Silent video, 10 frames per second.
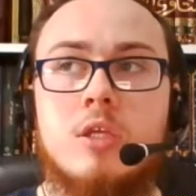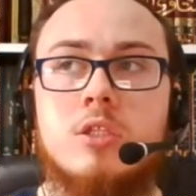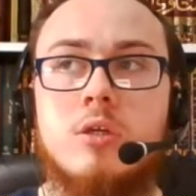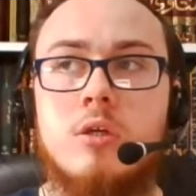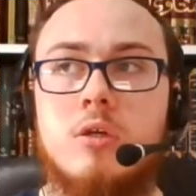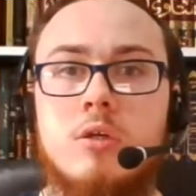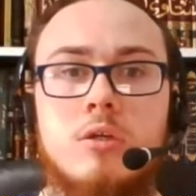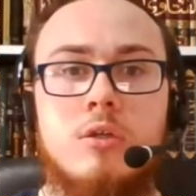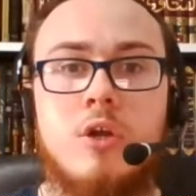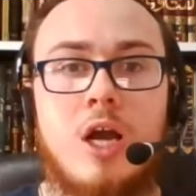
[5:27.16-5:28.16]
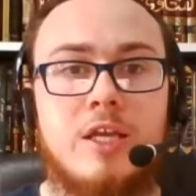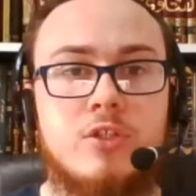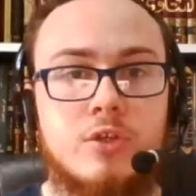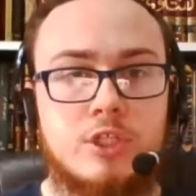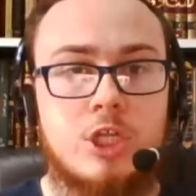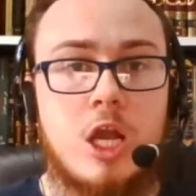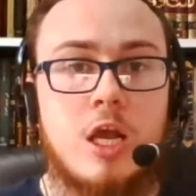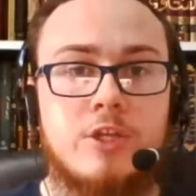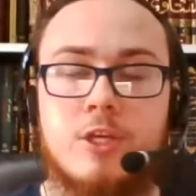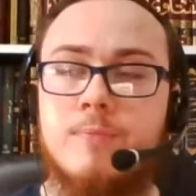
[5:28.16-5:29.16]
So, I took the
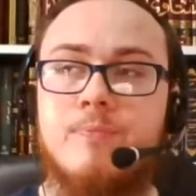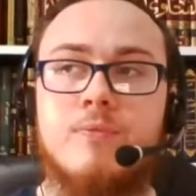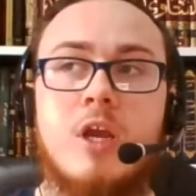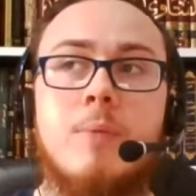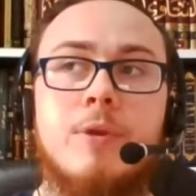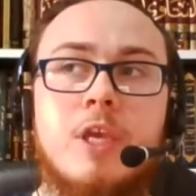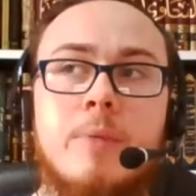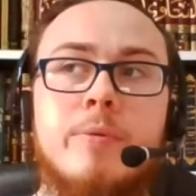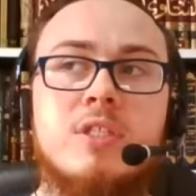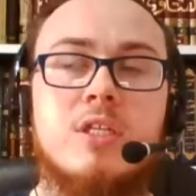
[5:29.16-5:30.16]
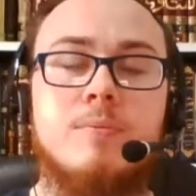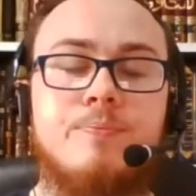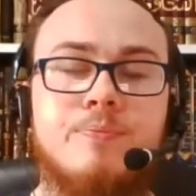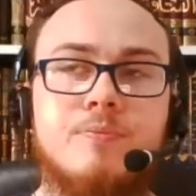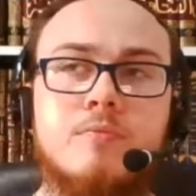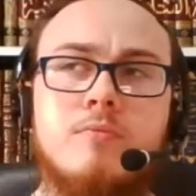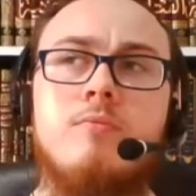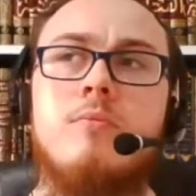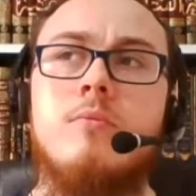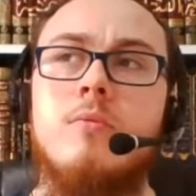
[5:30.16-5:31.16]
Shahada, I became Muslim.
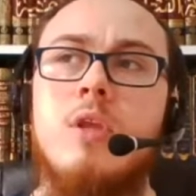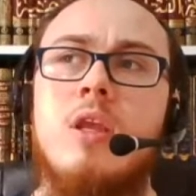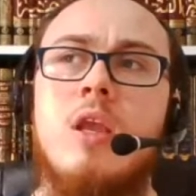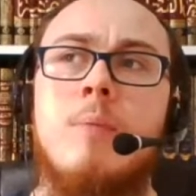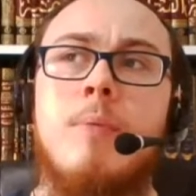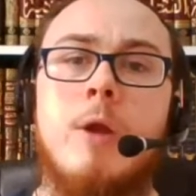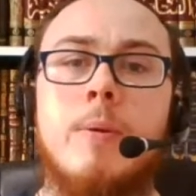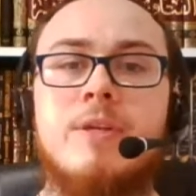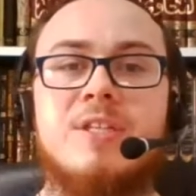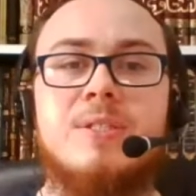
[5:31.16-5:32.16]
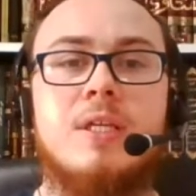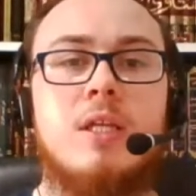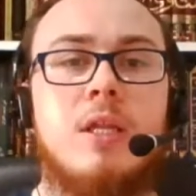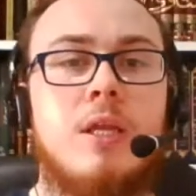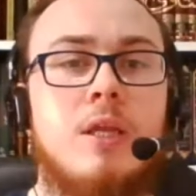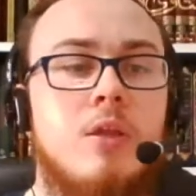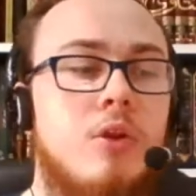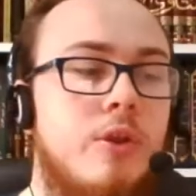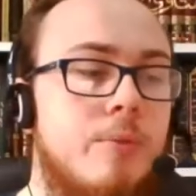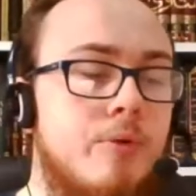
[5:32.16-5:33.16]
But I remember distinctly,
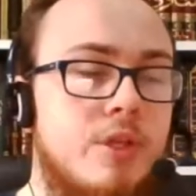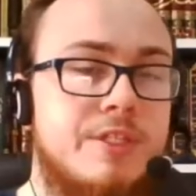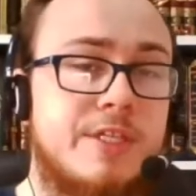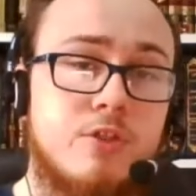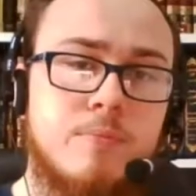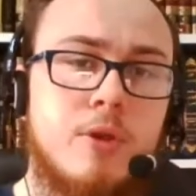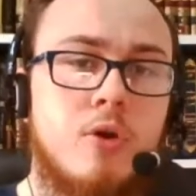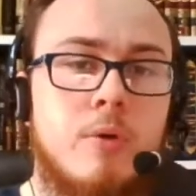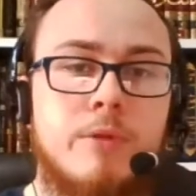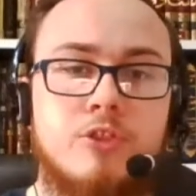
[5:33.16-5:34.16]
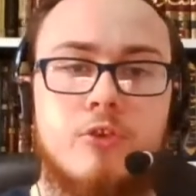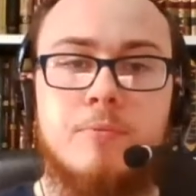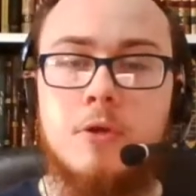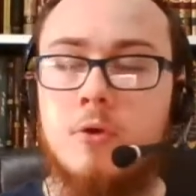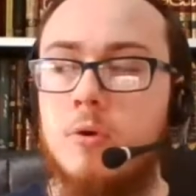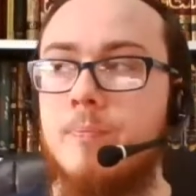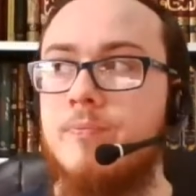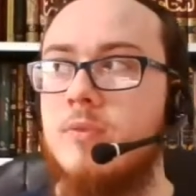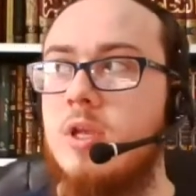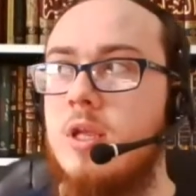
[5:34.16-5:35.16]
the brothers, they took me home, they drove me
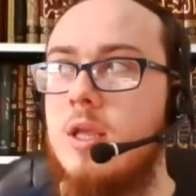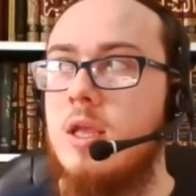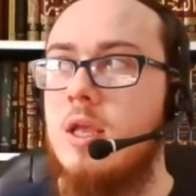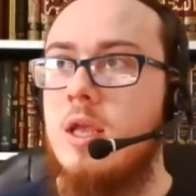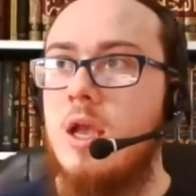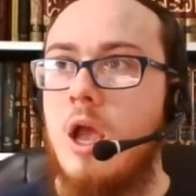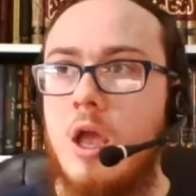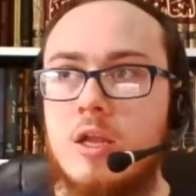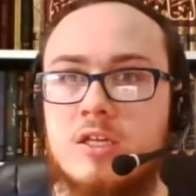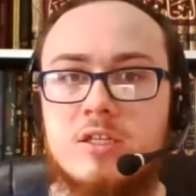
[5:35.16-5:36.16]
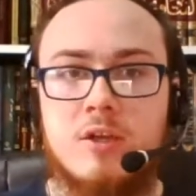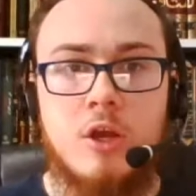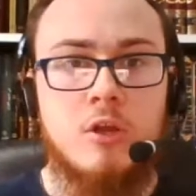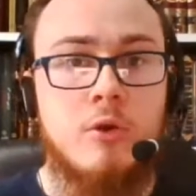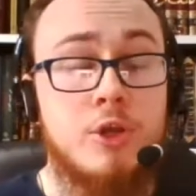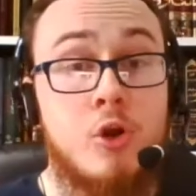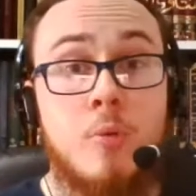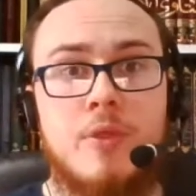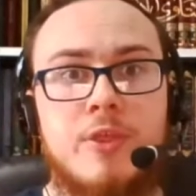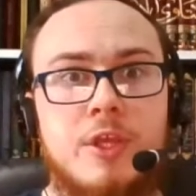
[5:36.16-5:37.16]
home, and going
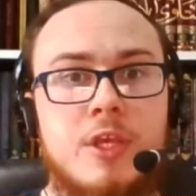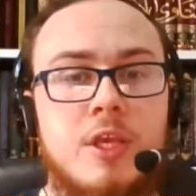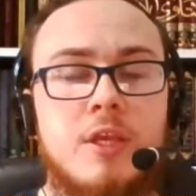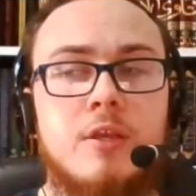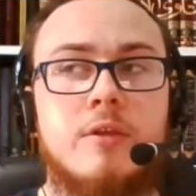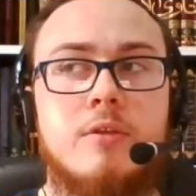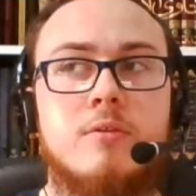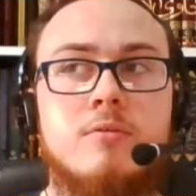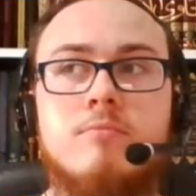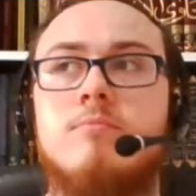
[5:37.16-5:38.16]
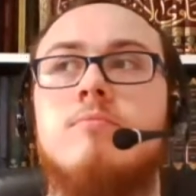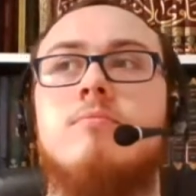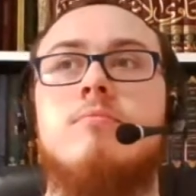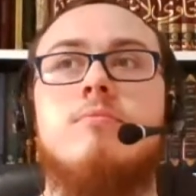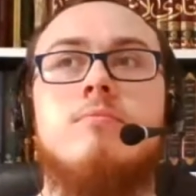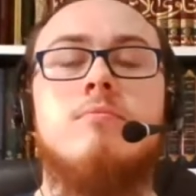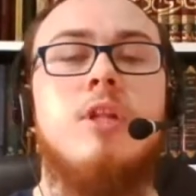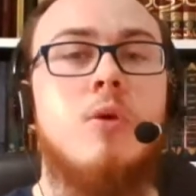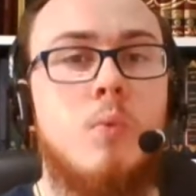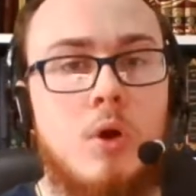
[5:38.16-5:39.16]
home and thinking,
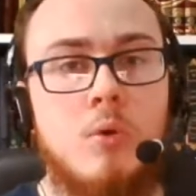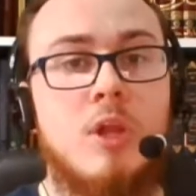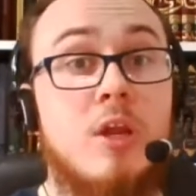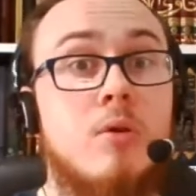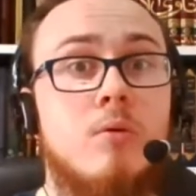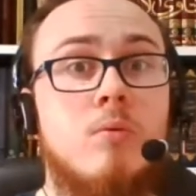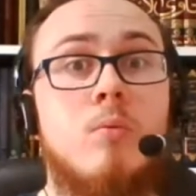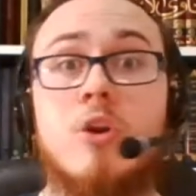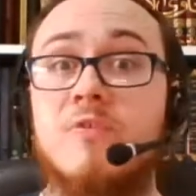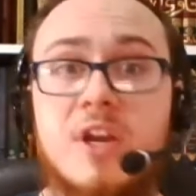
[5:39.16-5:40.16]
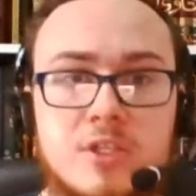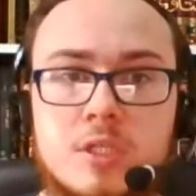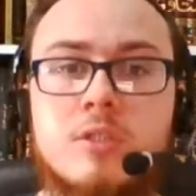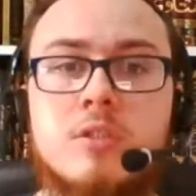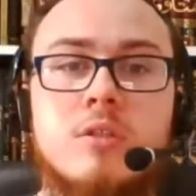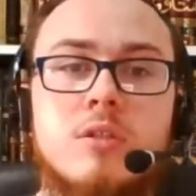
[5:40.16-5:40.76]
like, whoa, like, what have I done?